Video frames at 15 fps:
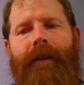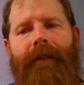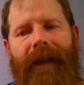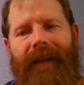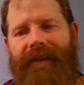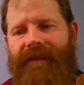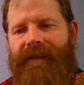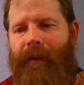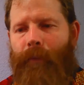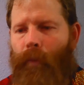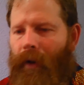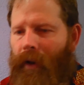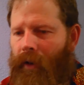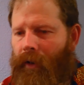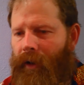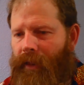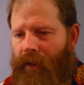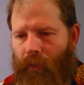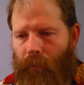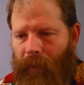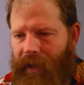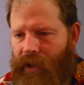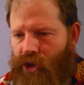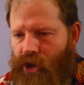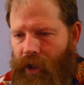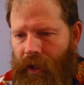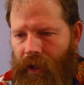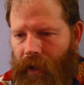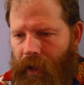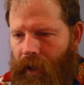that's somewhere in the
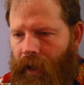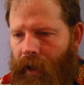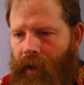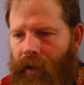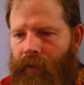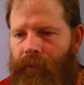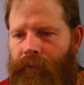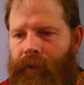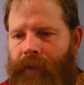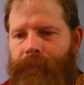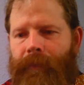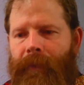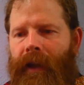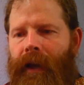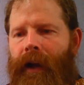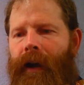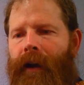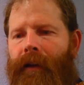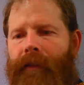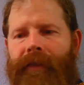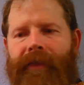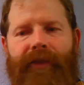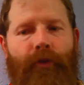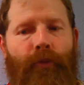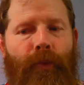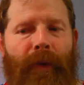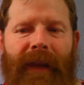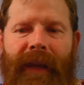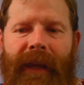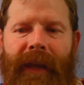region of
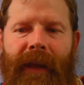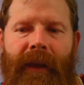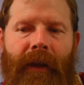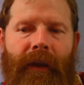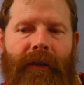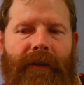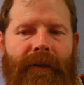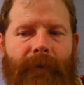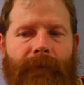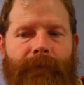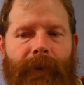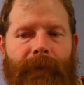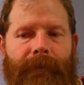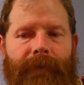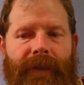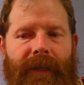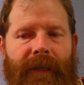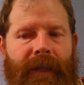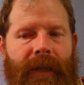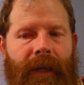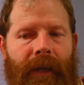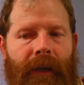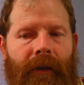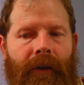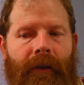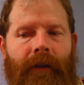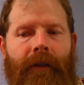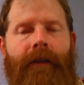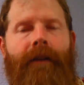3 to 15